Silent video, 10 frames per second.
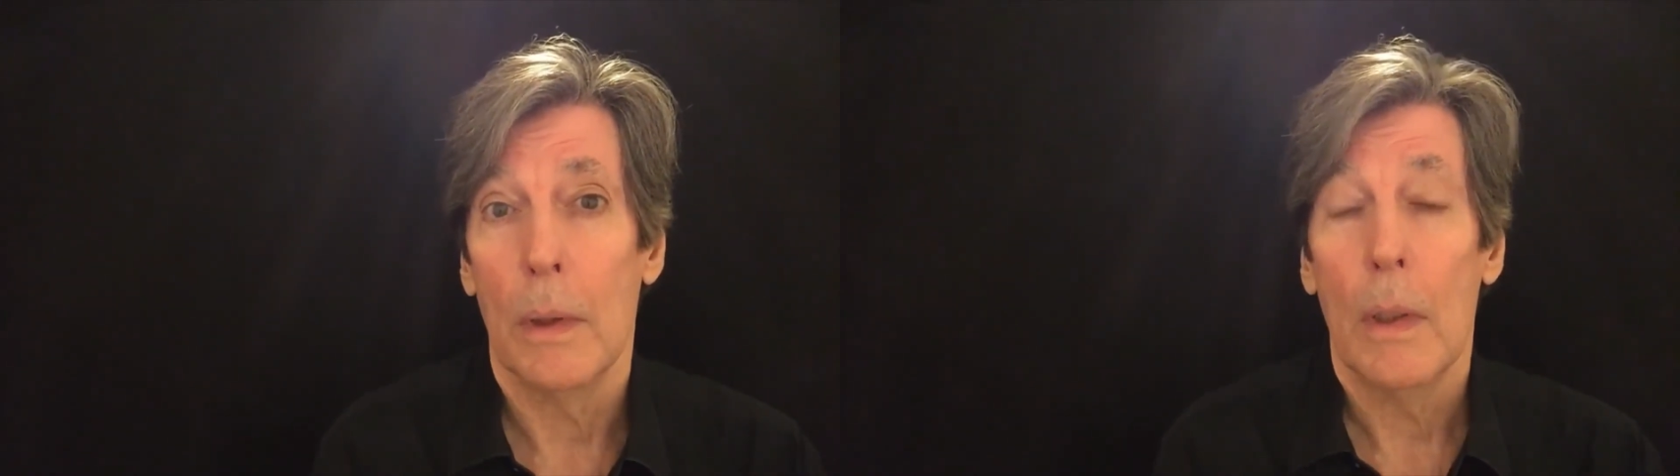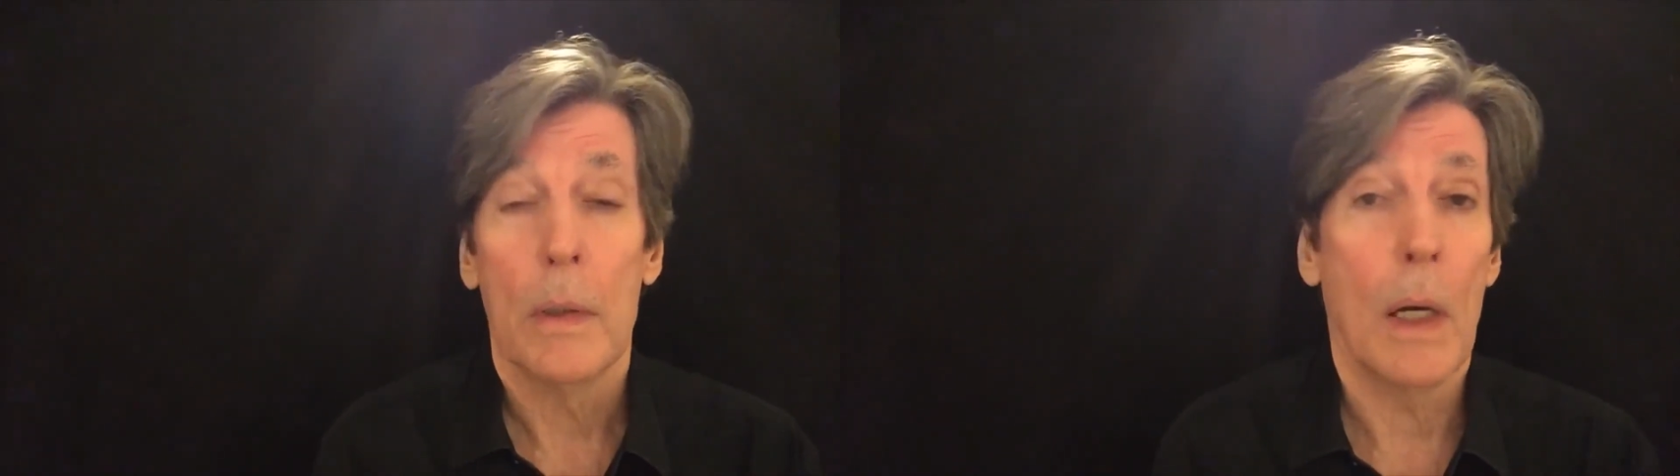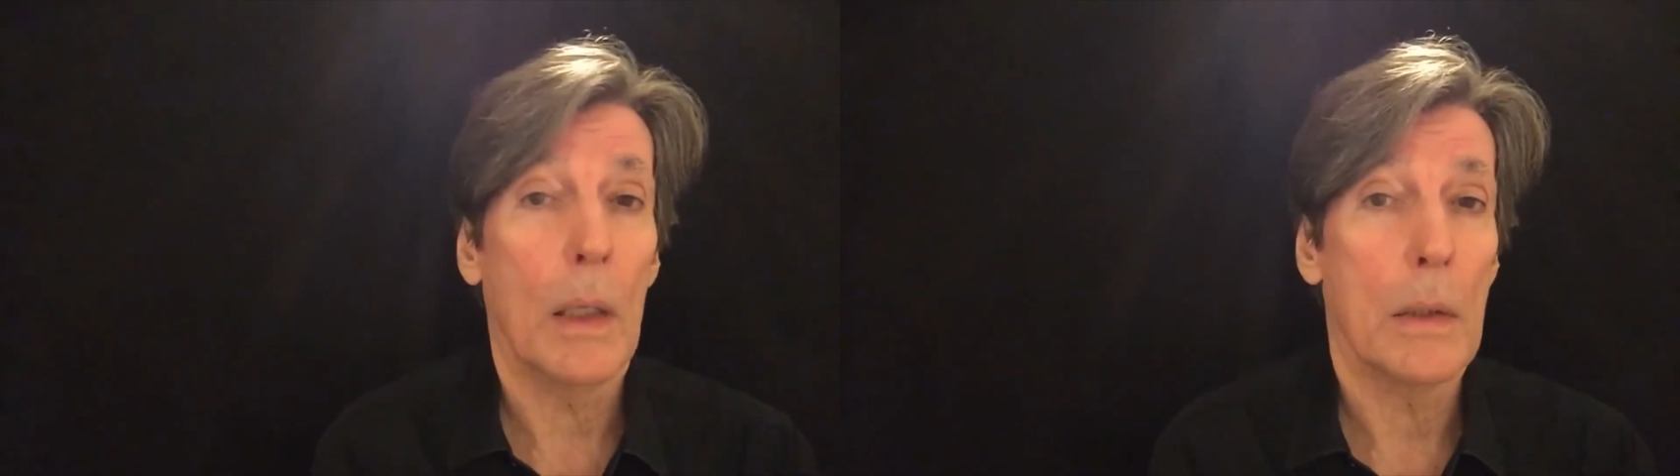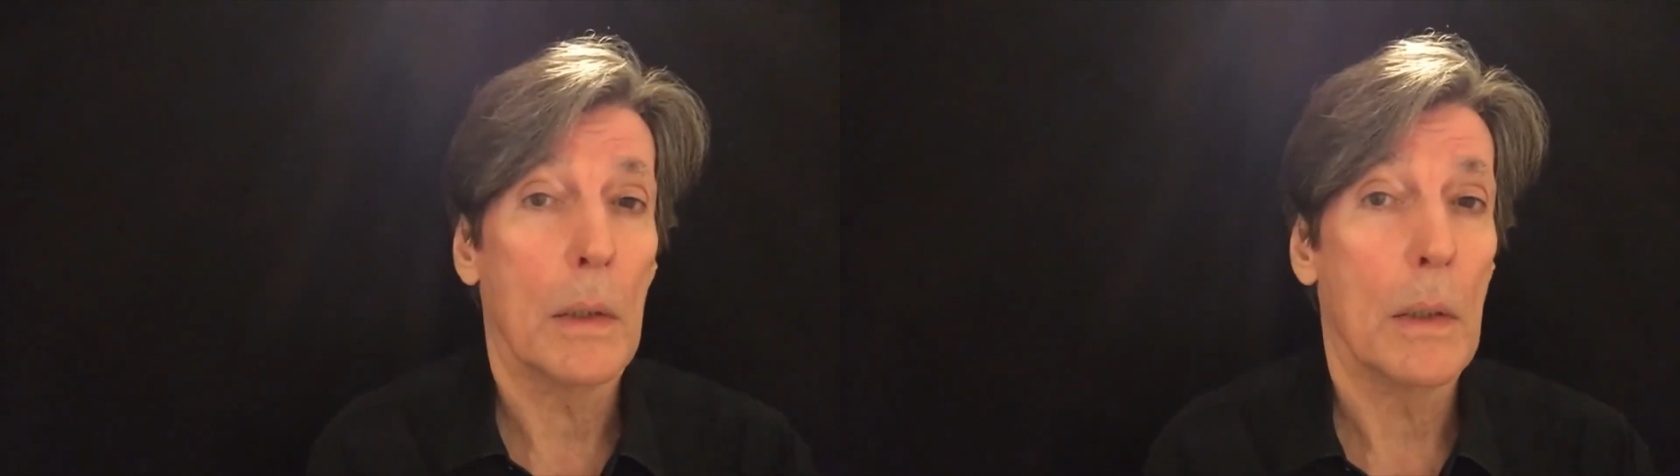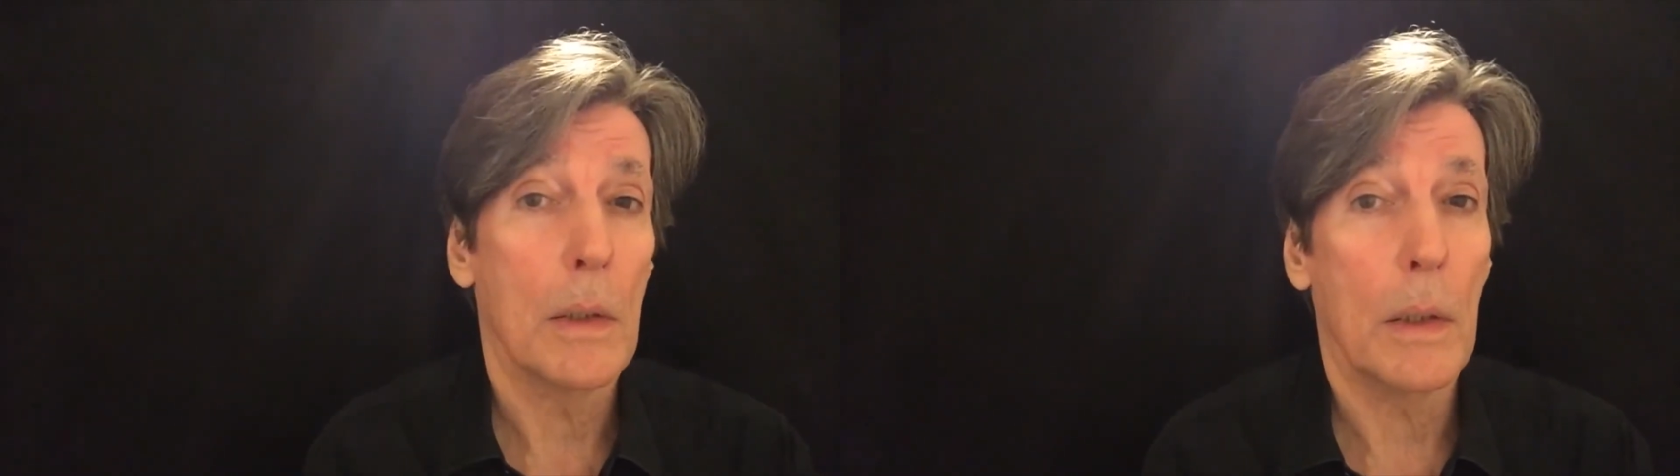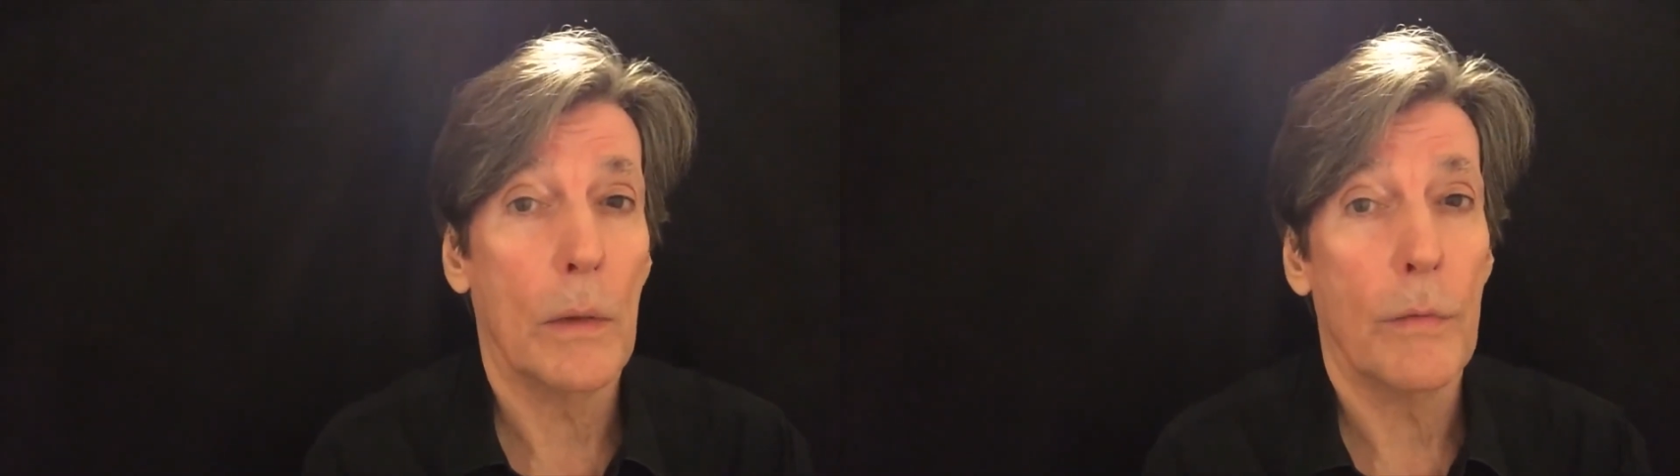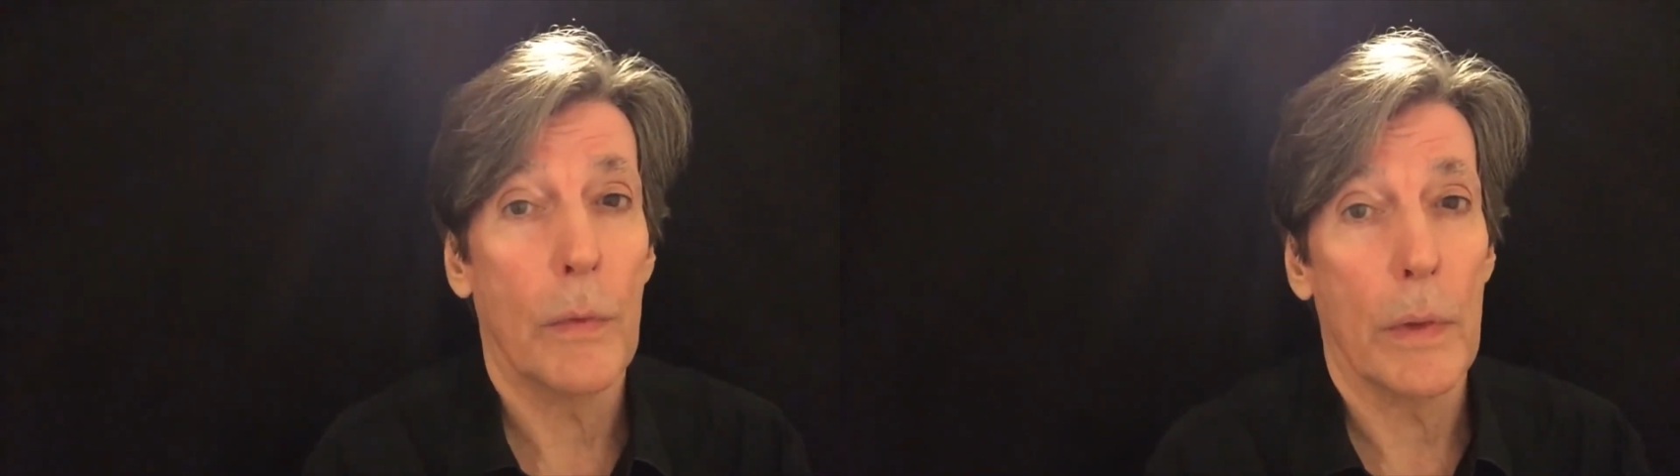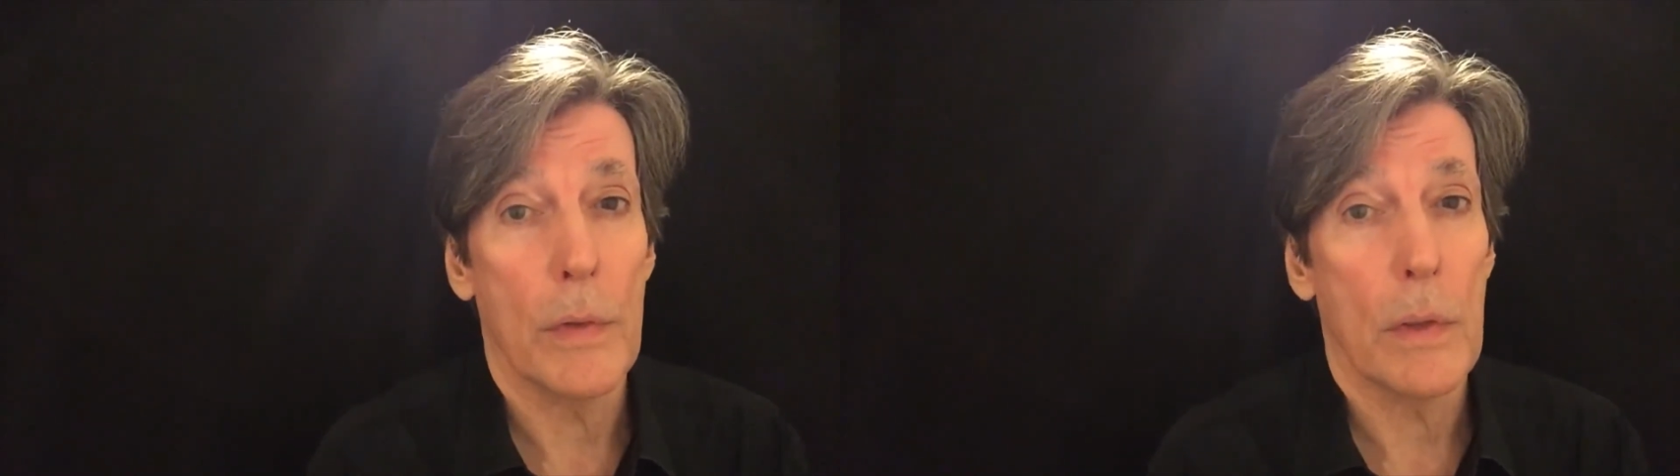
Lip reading: not indeed for its